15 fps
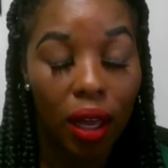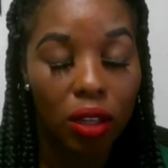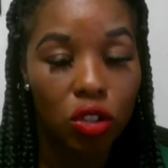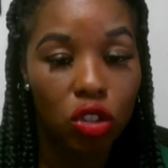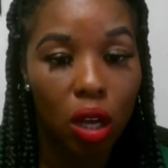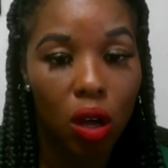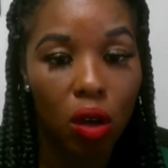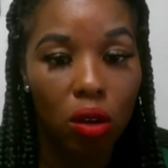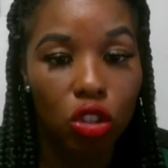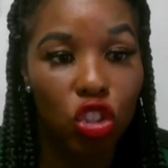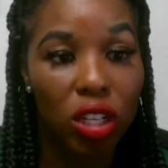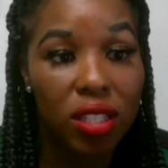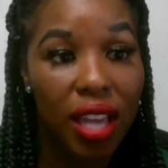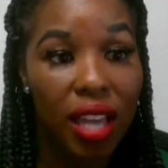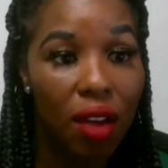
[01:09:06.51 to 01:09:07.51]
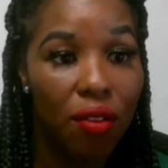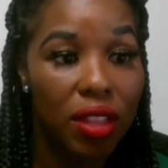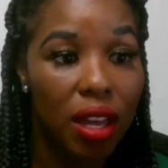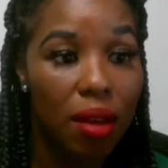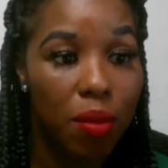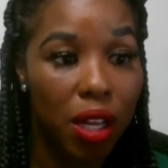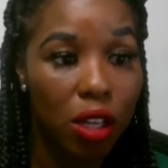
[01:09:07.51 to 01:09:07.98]
And so just
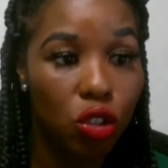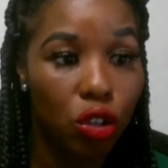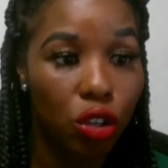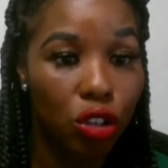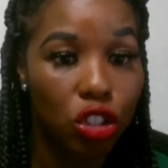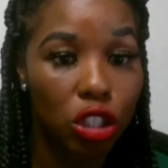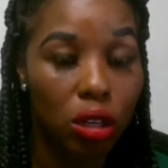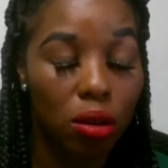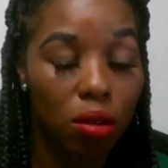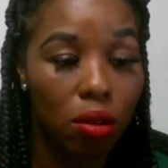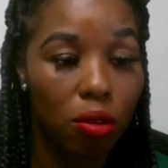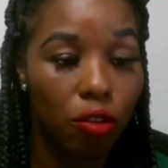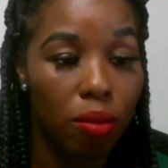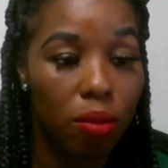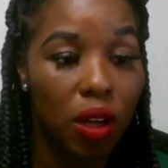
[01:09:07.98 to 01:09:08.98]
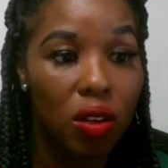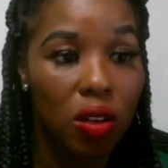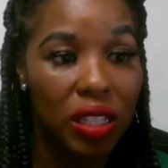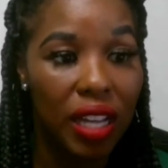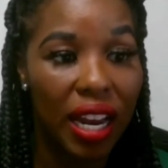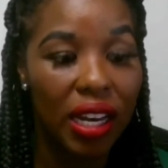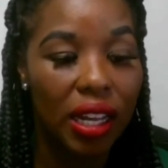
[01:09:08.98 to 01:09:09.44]
having that mentorship from
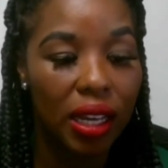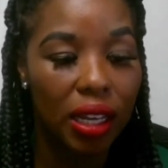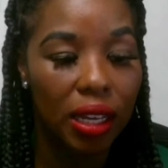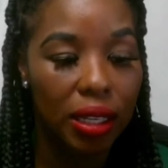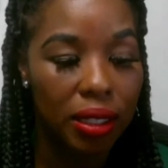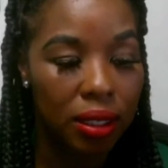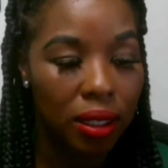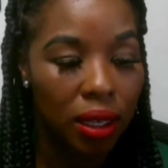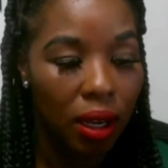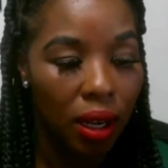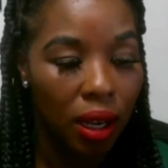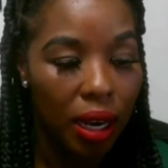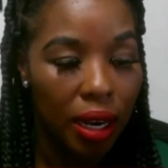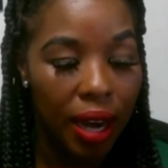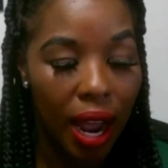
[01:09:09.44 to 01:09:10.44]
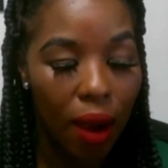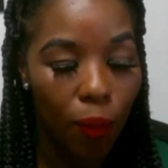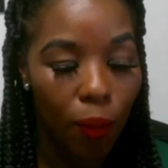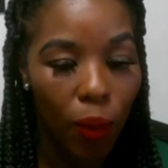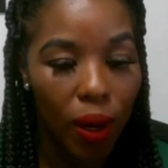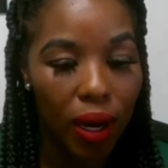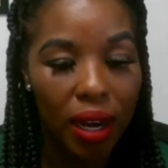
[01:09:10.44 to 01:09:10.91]
those ladies
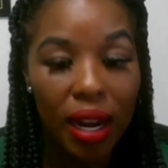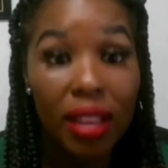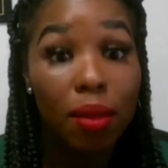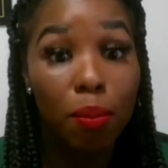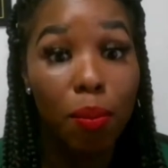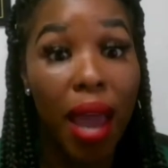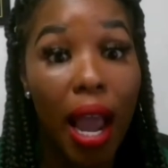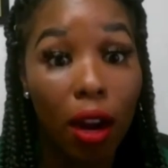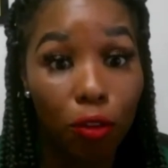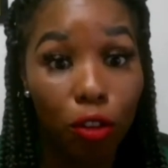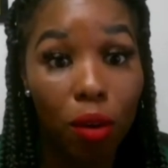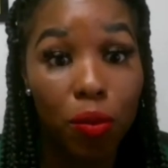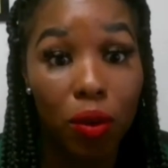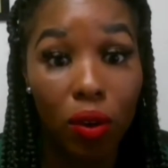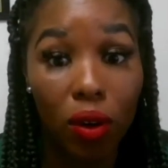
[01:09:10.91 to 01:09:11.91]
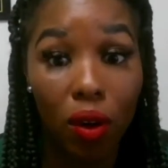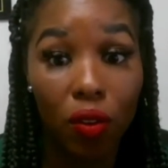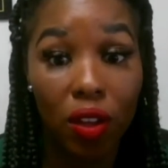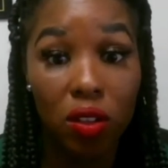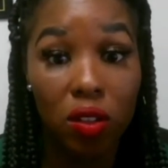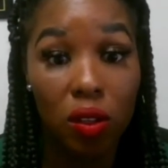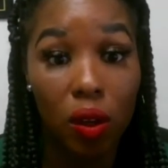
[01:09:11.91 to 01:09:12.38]
not wanting nothing back from you. You
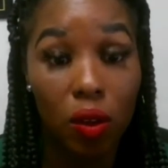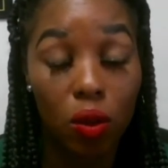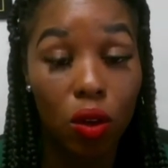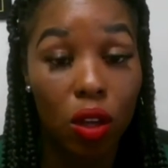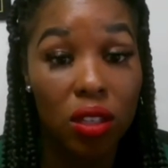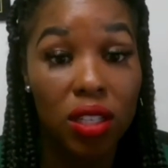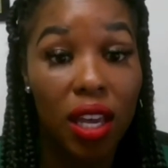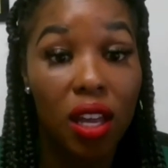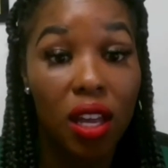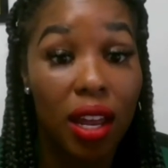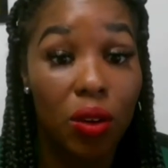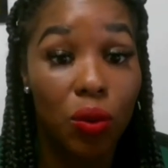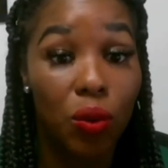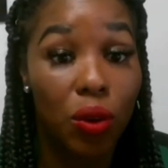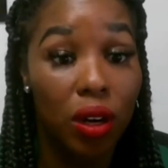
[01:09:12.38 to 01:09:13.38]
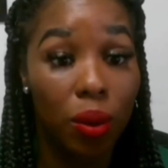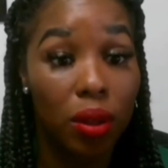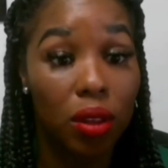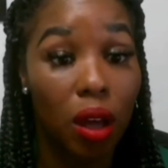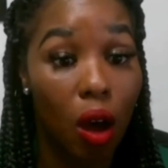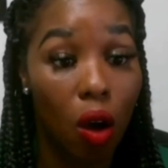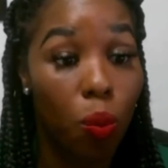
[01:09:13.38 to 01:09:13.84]
know, they just you can tell they're doing it
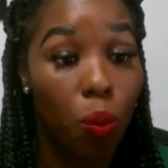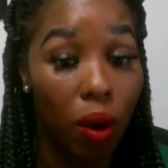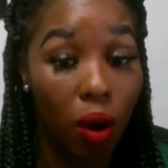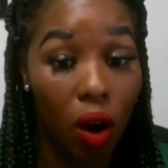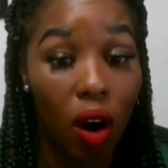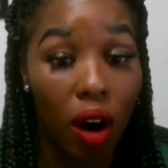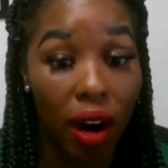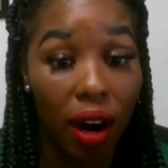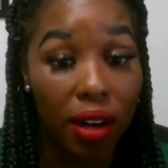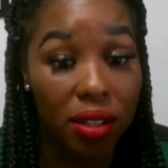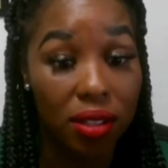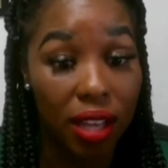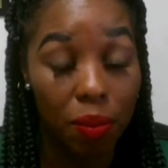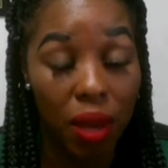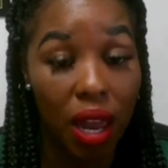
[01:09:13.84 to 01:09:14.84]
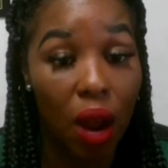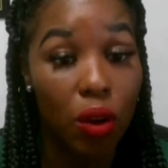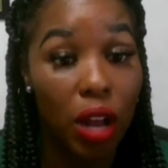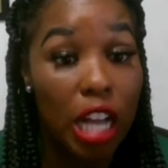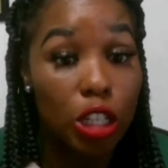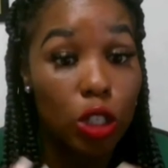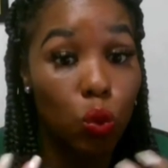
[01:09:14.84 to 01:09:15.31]
with an open heart, and it's like, man,
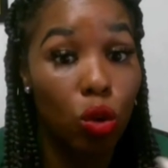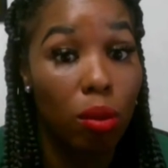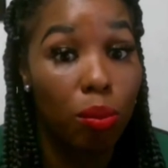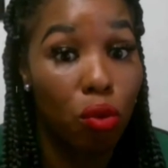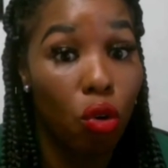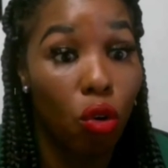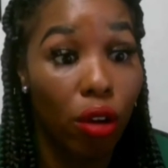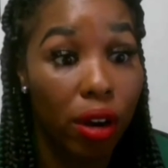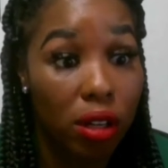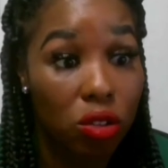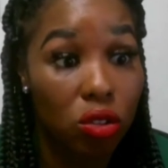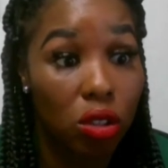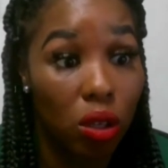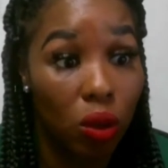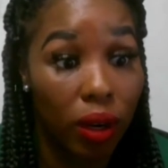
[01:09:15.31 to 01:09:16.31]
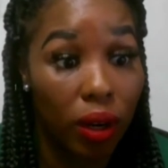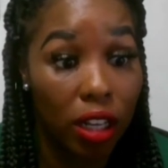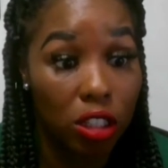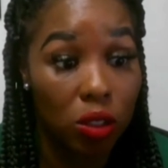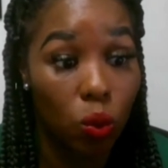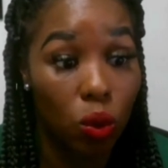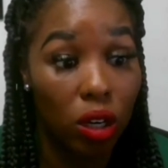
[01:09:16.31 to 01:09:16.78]
I, I just want to pour into you, and
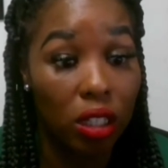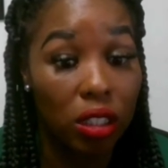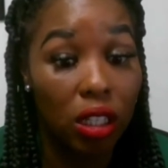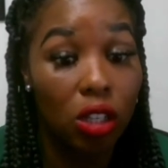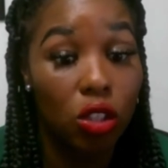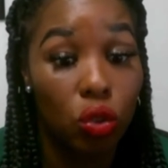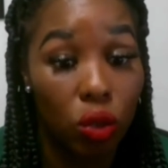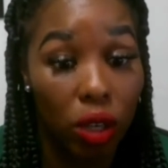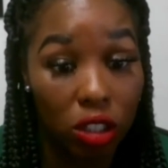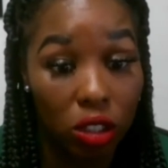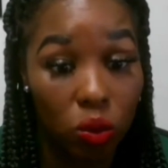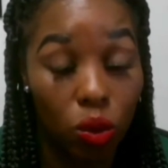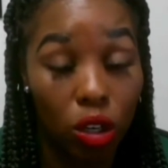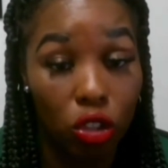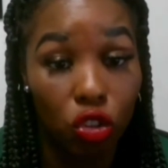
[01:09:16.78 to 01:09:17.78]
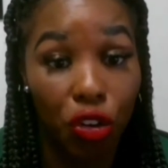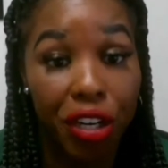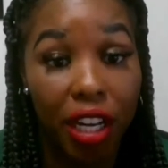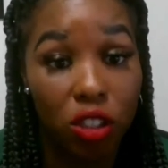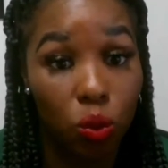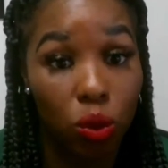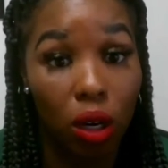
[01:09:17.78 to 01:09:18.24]
I just want to teach you, I just want to
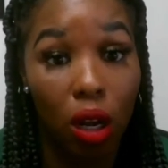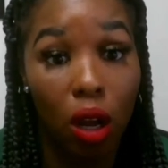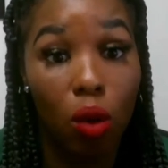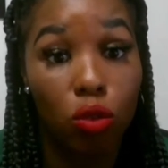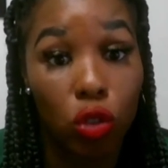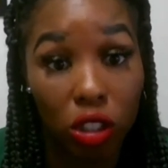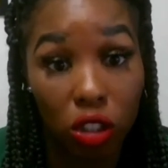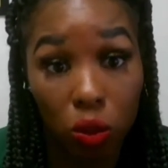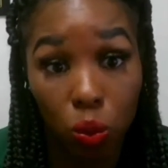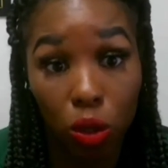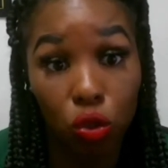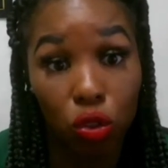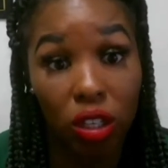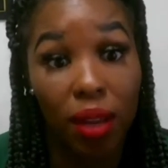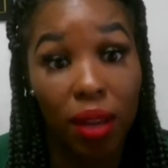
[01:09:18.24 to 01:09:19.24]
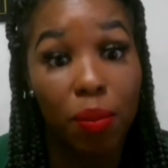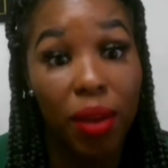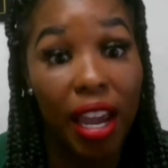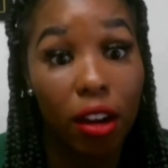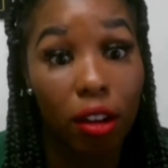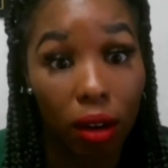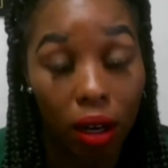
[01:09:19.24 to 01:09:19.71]
train, I just want to coach, I just want you to get
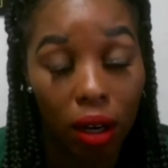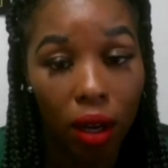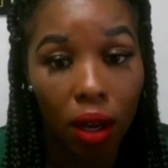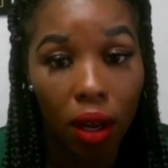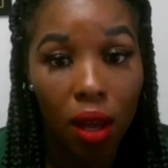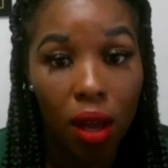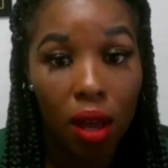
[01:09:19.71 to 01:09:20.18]
better.